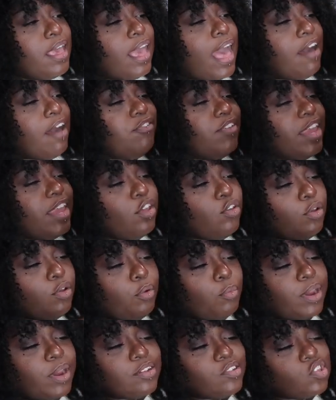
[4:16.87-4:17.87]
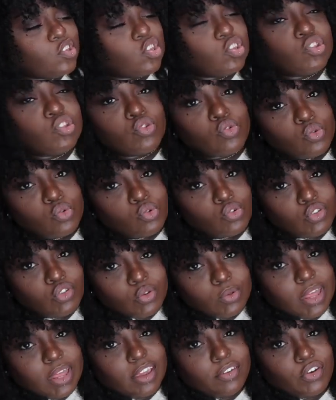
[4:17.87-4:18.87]
I feel like you could wear this to school
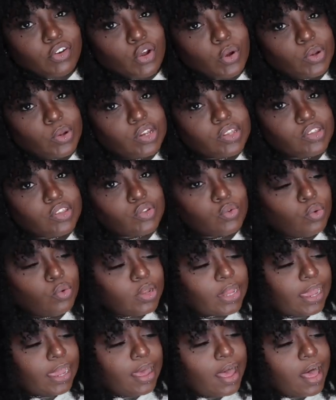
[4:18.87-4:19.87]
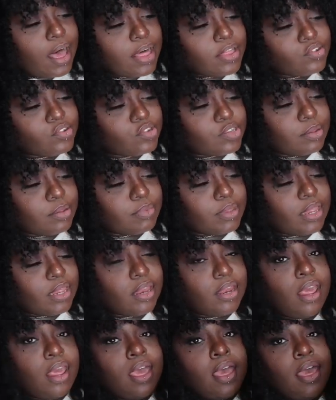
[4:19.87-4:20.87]
too, like if you're going to school, like college or
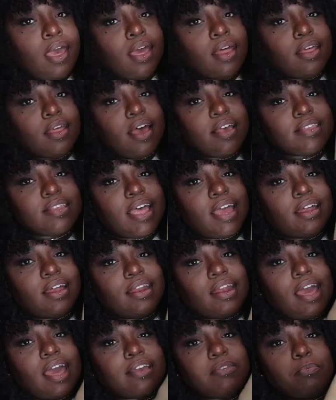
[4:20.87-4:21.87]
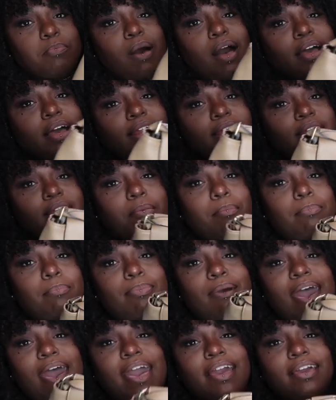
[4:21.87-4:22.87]
something. And it has like a nice pocket in the
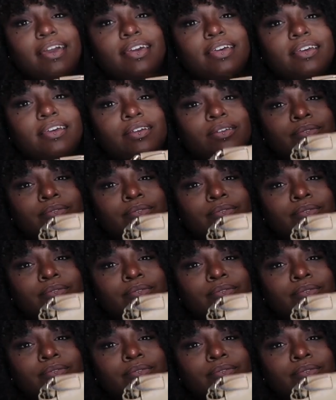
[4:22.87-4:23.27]
back.